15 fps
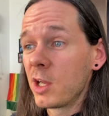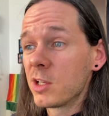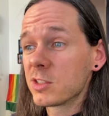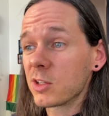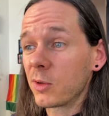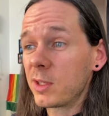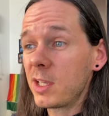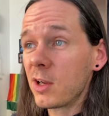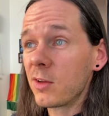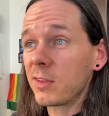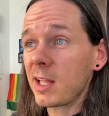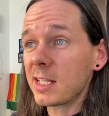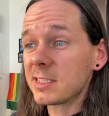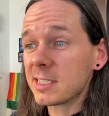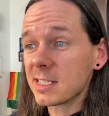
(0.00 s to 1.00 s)
So here,
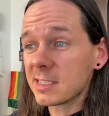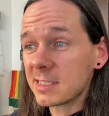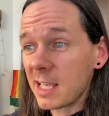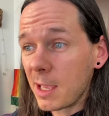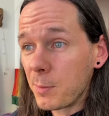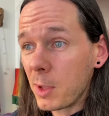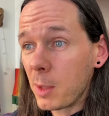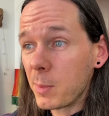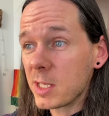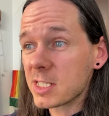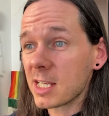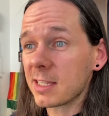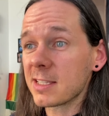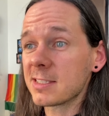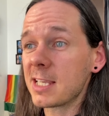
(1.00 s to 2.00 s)
that's the same image
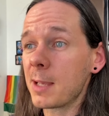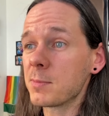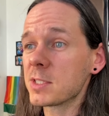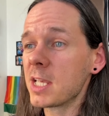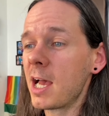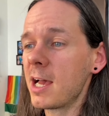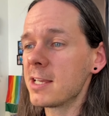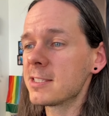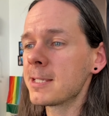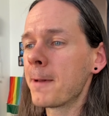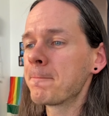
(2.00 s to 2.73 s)
at the same size,